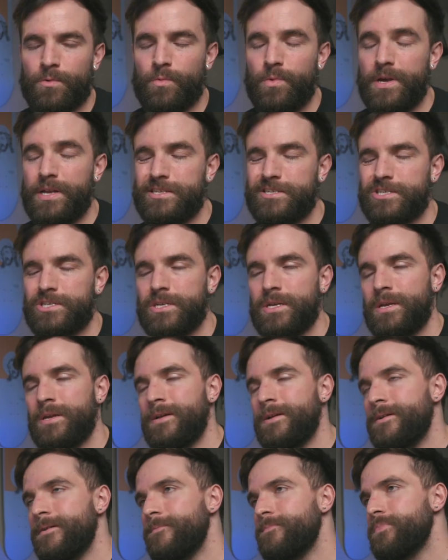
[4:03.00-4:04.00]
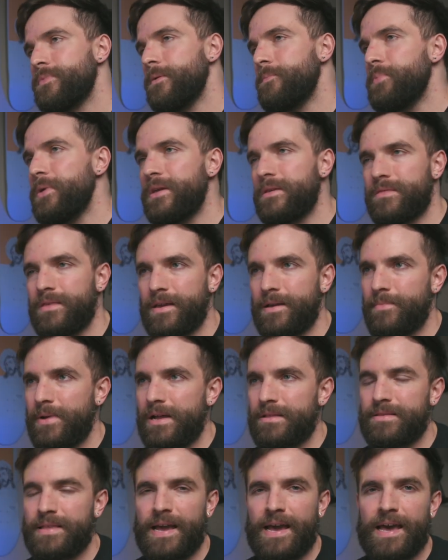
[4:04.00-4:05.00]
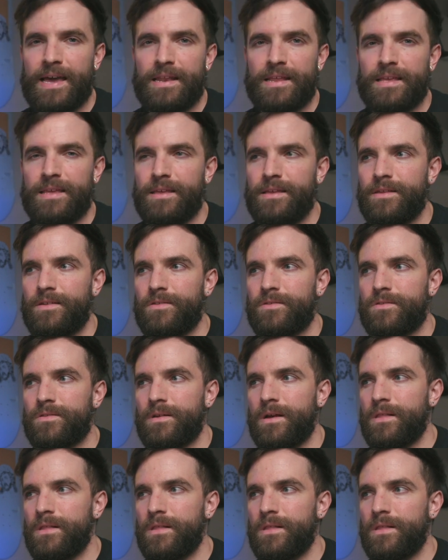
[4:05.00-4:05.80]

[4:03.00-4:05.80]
which the big thing about that is